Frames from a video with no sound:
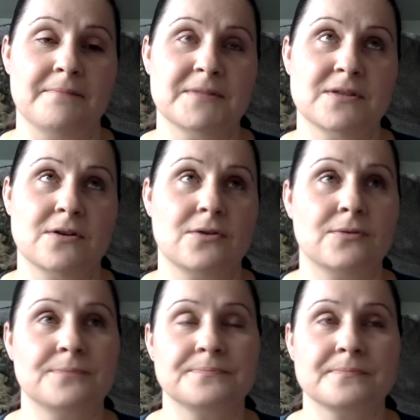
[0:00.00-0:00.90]

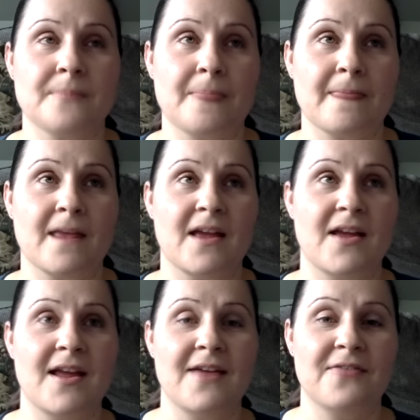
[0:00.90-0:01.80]
So
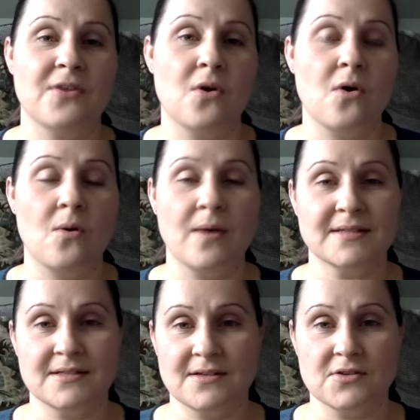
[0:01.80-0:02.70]
if the goal was
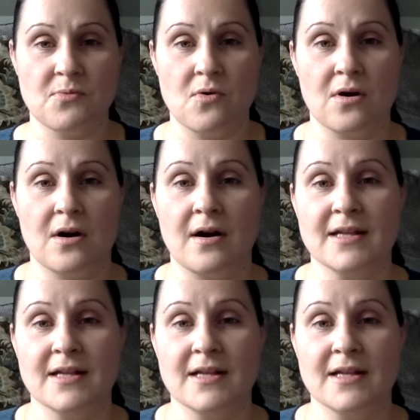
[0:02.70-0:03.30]
to stitch more,